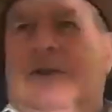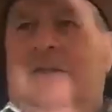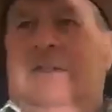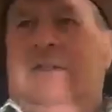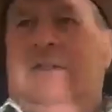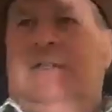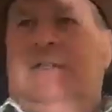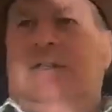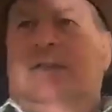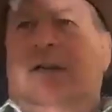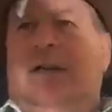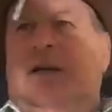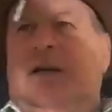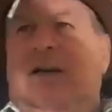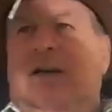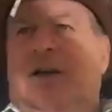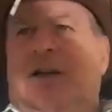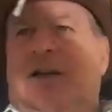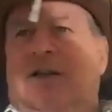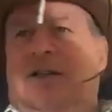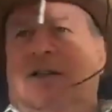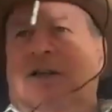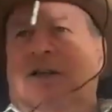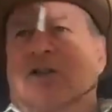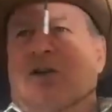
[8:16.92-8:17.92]
this is like
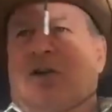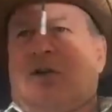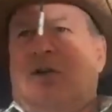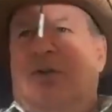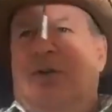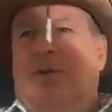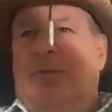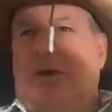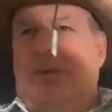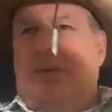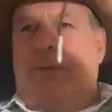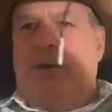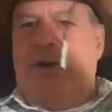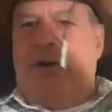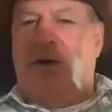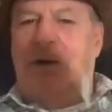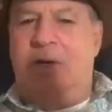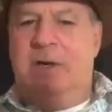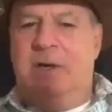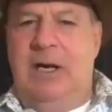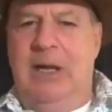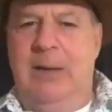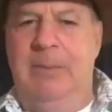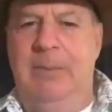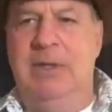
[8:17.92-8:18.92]
a digital thermometer,
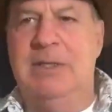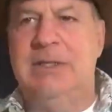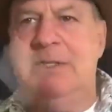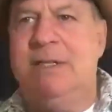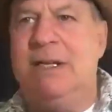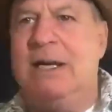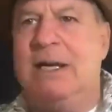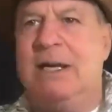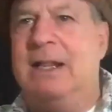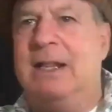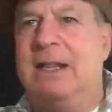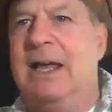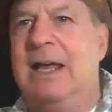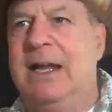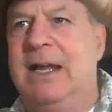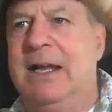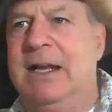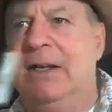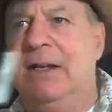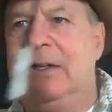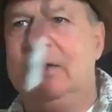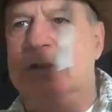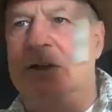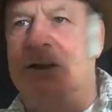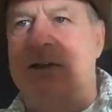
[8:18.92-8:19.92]
and I'm gonna stick that
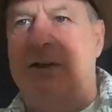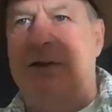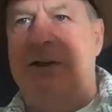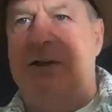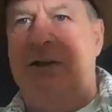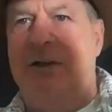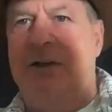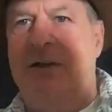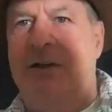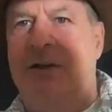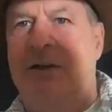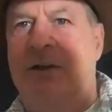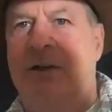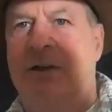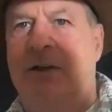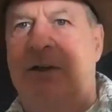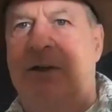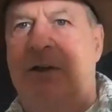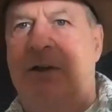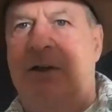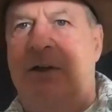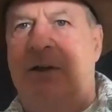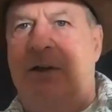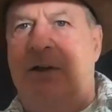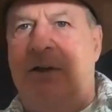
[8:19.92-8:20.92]
end
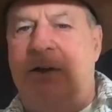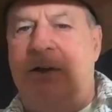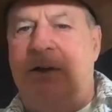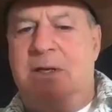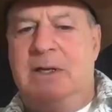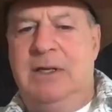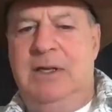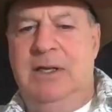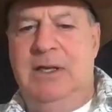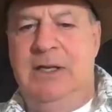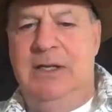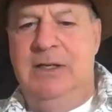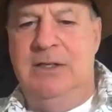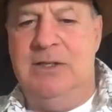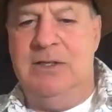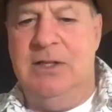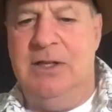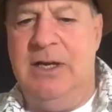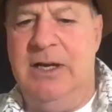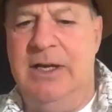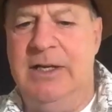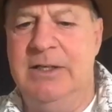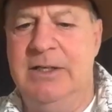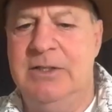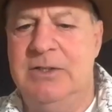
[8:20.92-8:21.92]
into
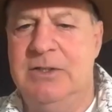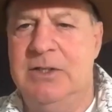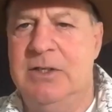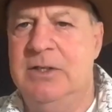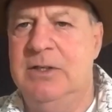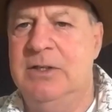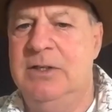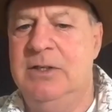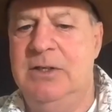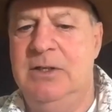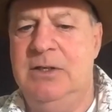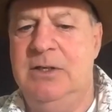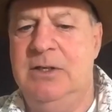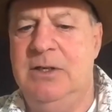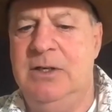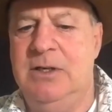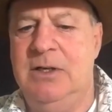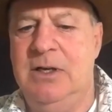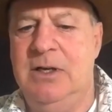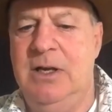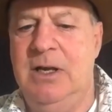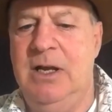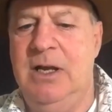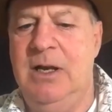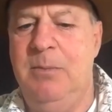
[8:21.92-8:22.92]
the ice,
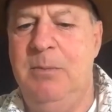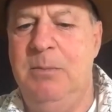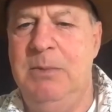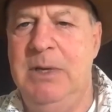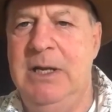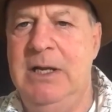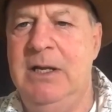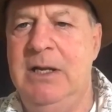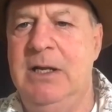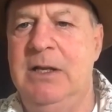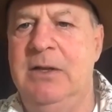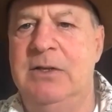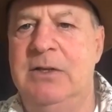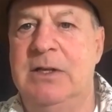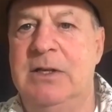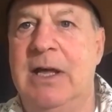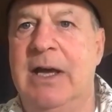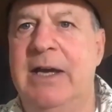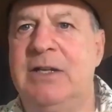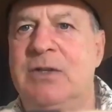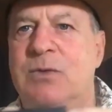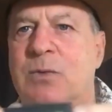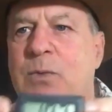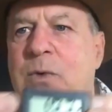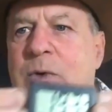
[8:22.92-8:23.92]
and immediately into the
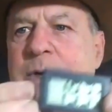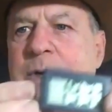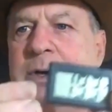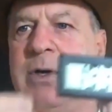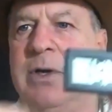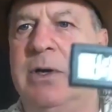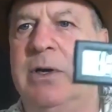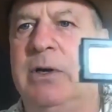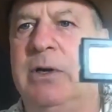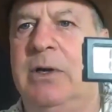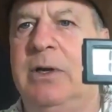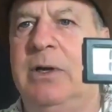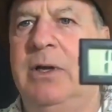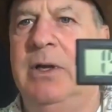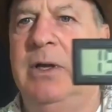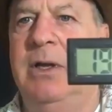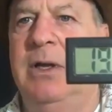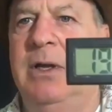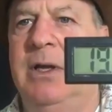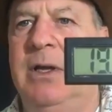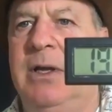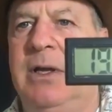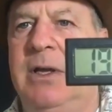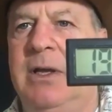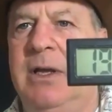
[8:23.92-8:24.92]
ice water,
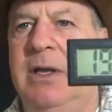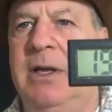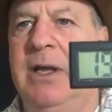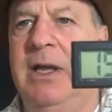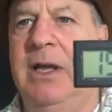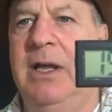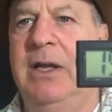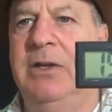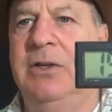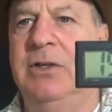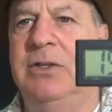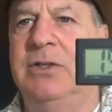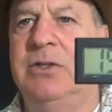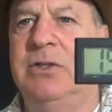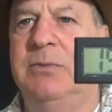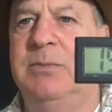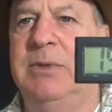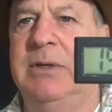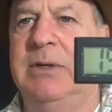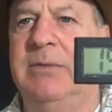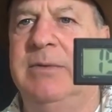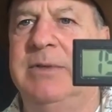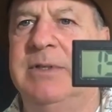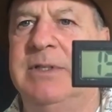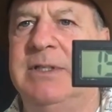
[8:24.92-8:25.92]
and you should be
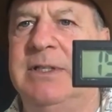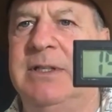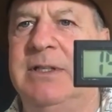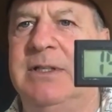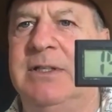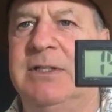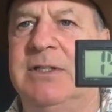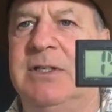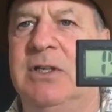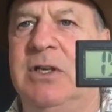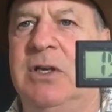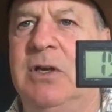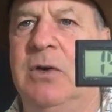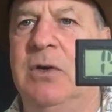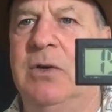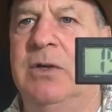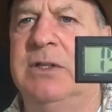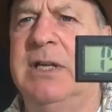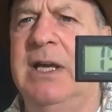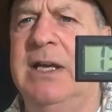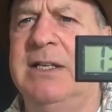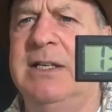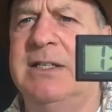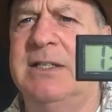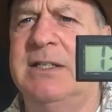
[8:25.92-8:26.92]
able to see this go. It
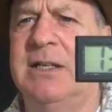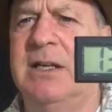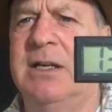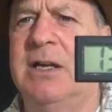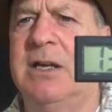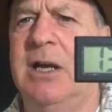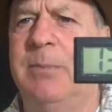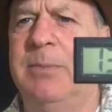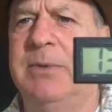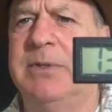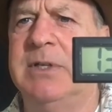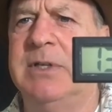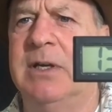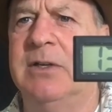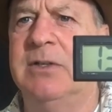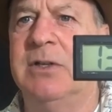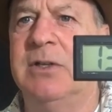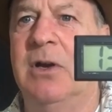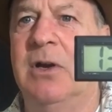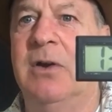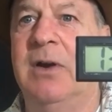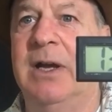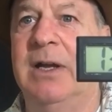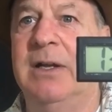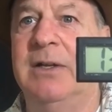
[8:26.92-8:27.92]
takes a couple seconds.
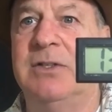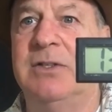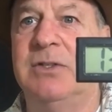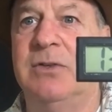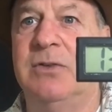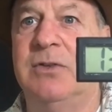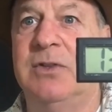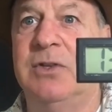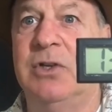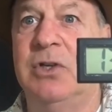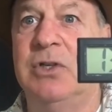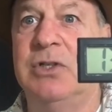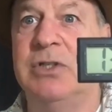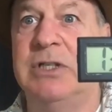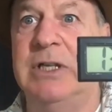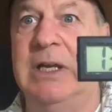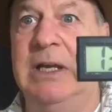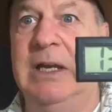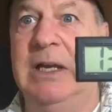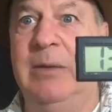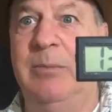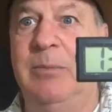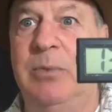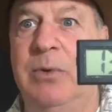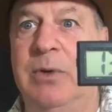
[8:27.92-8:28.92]
All right, so
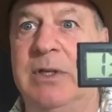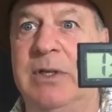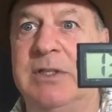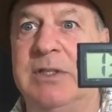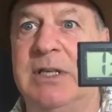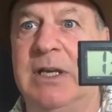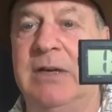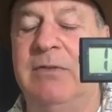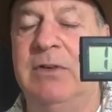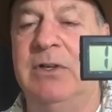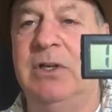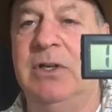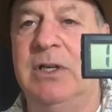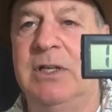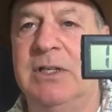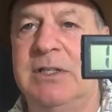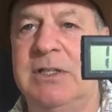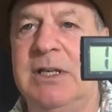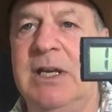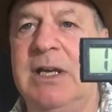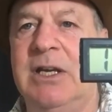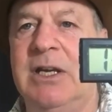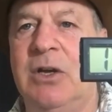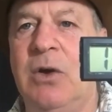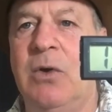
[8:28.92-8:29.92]
13.7. You can
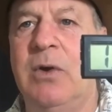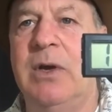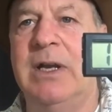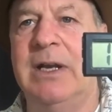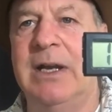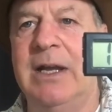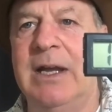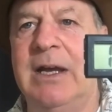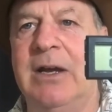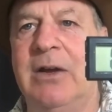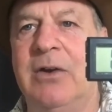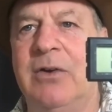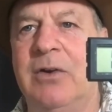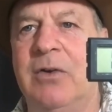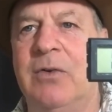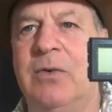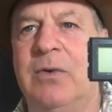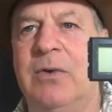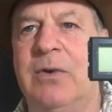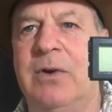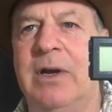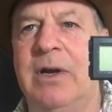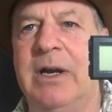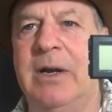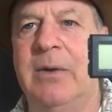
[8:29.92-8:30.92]
see it going down
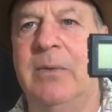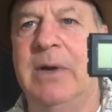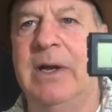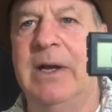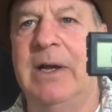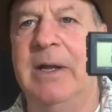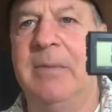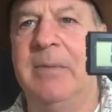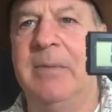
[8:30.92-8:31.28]
right away.